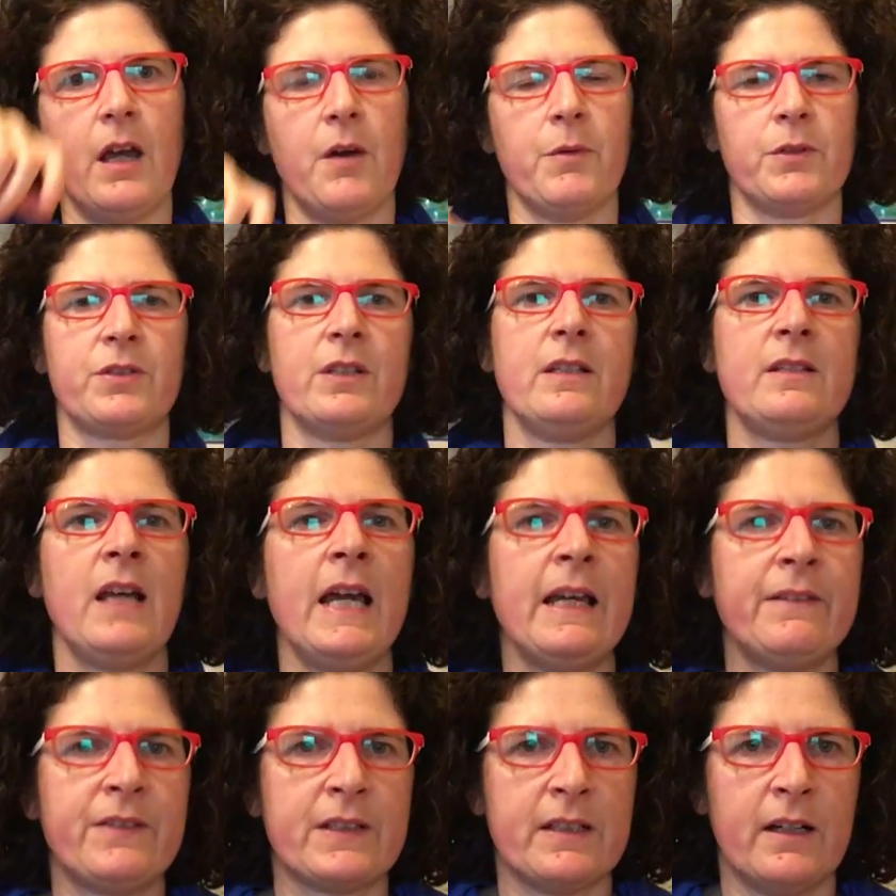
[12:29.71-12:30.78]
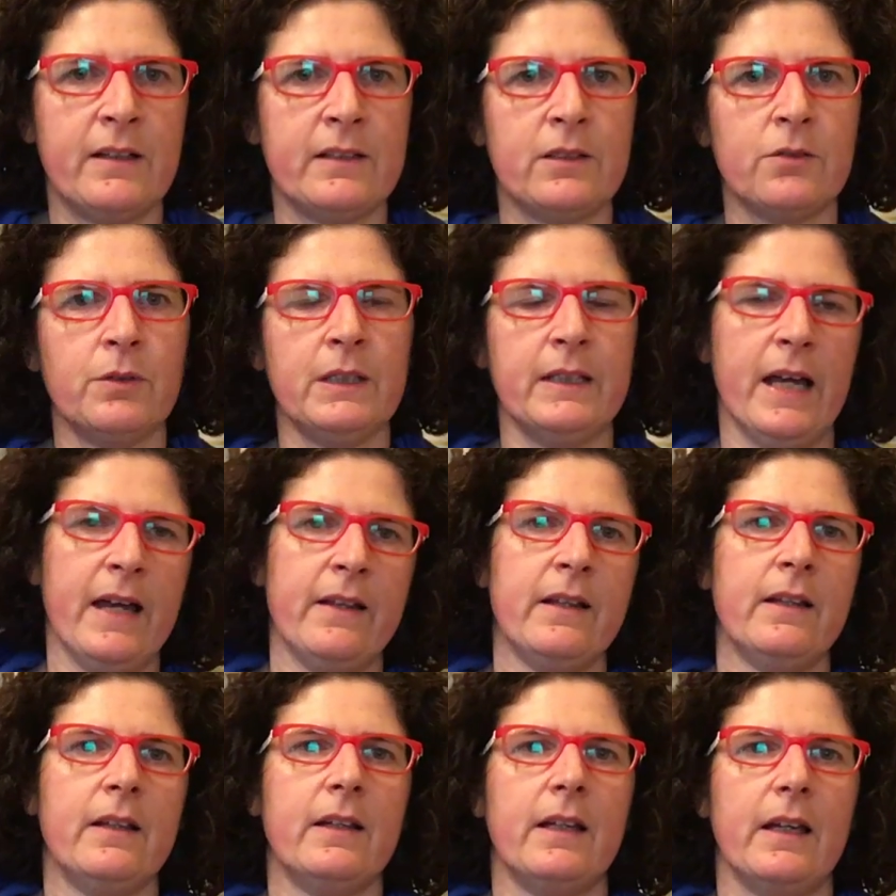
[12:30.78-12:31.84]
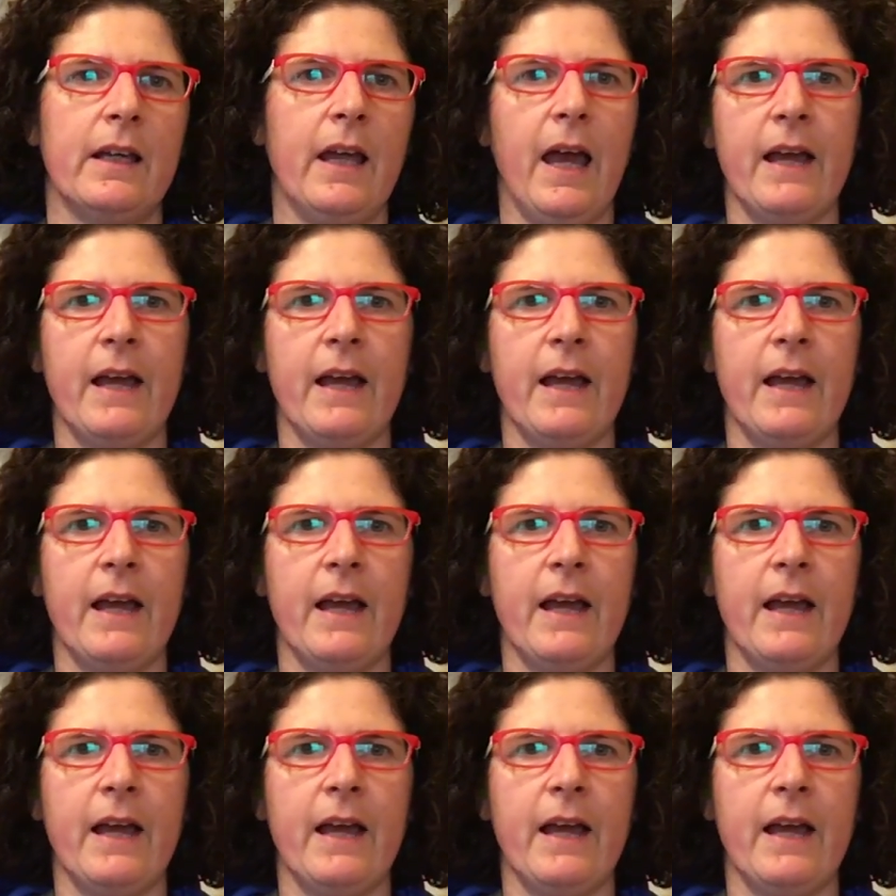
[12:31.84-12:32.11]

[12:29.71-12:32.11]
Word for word: Well, since I have started doing that, it